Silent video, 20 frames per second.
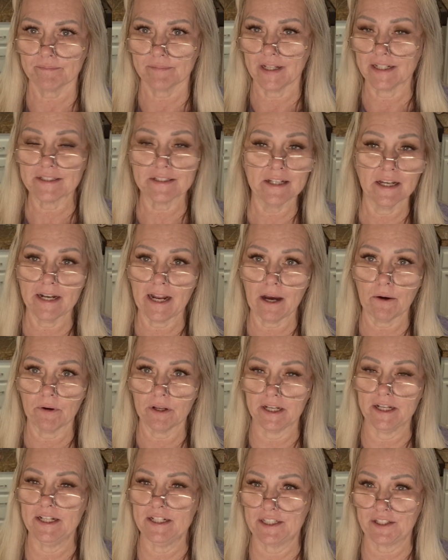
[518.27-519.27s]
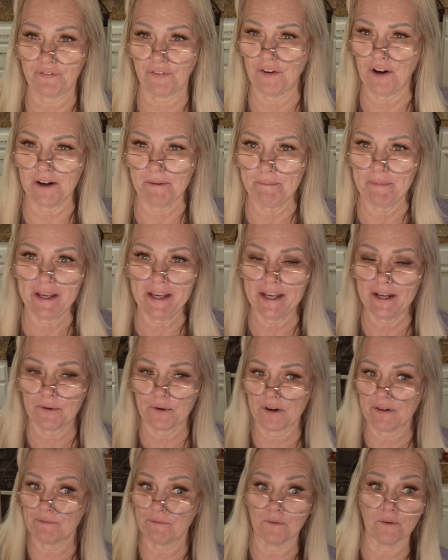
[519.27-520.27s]
that's not how it is for me
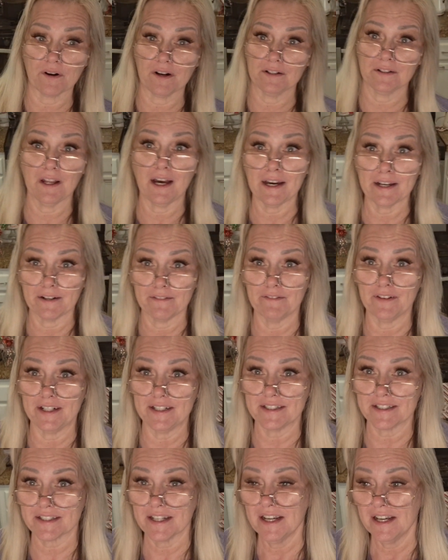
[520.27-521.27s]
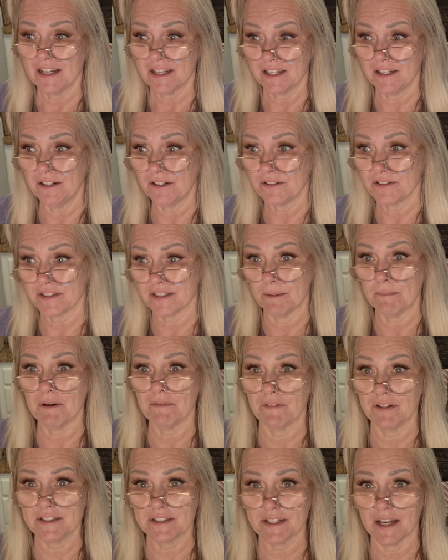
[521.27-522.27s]
or for a lot of us. Some
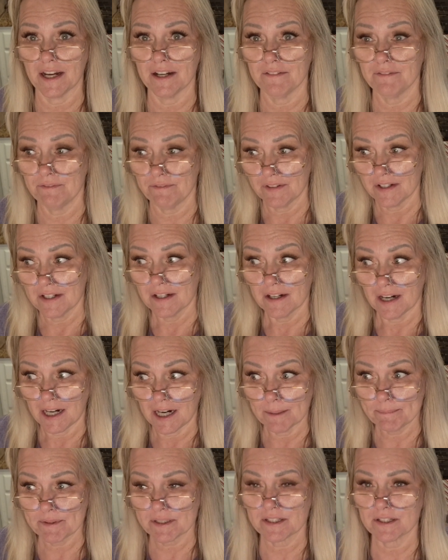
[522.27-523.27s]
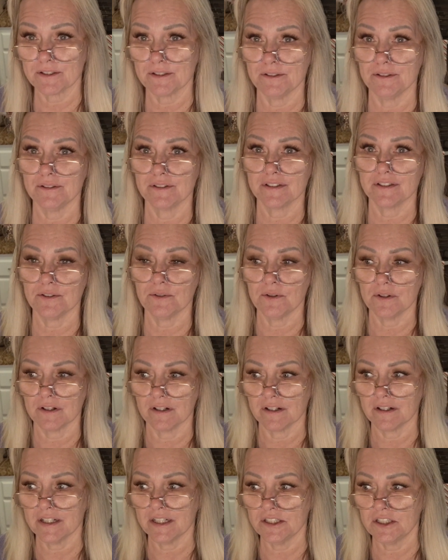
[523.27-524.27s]
of us have obstacles
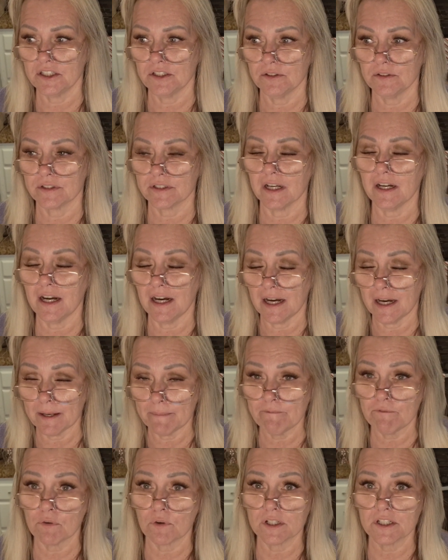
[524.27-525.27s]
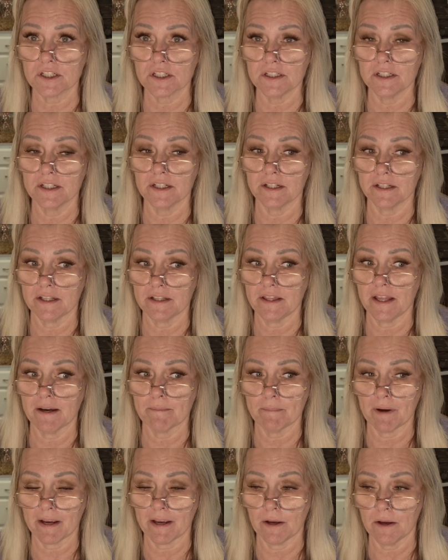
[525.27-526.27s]
or issues. I'm fortunate in
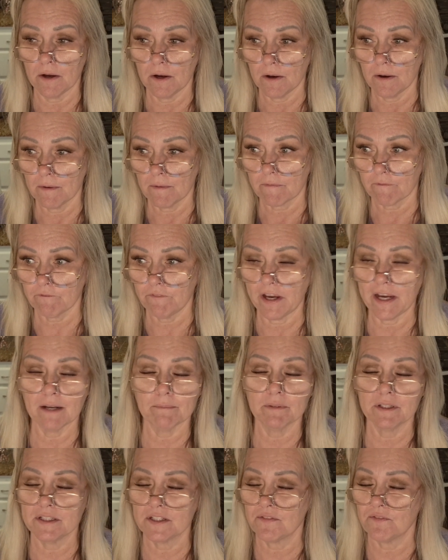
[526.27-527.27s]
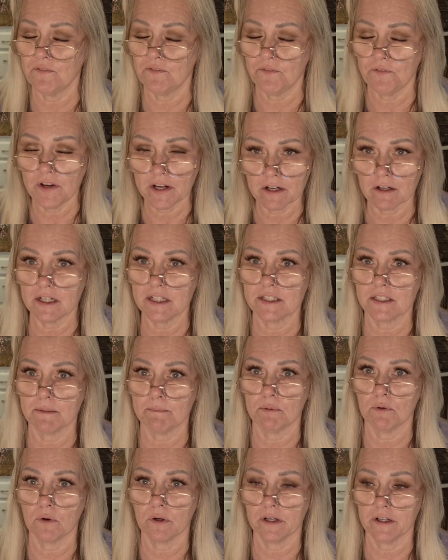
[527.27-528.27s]
that my family is very
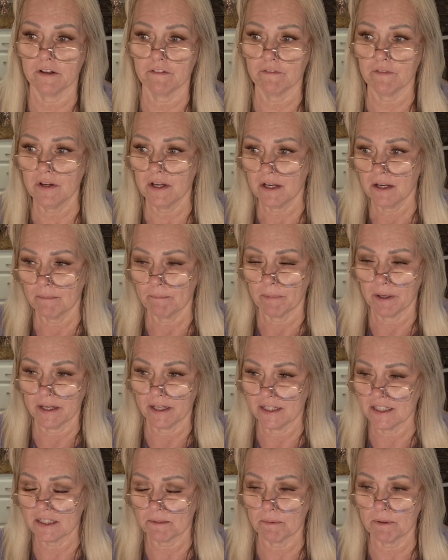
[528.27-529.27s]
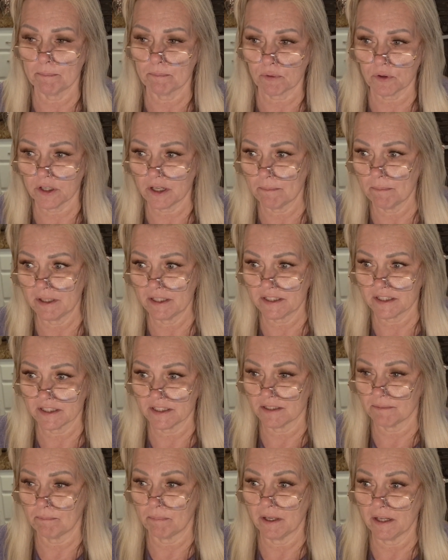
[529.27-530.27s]
supportive. My husband pretty much
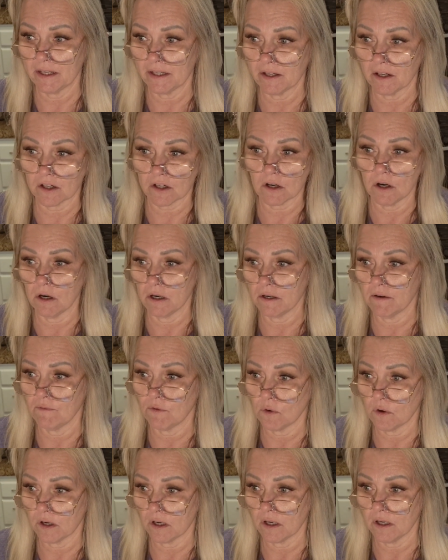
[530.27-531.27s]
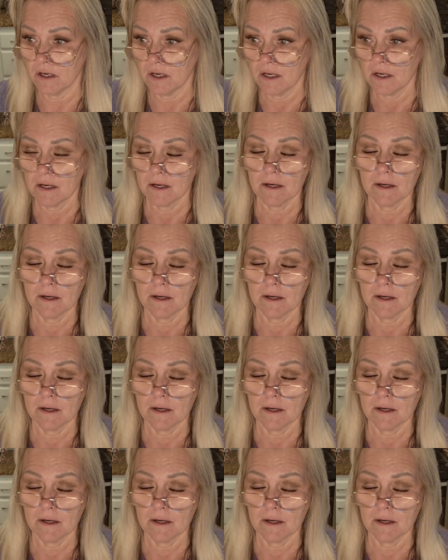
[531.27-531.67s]
has been a carnivore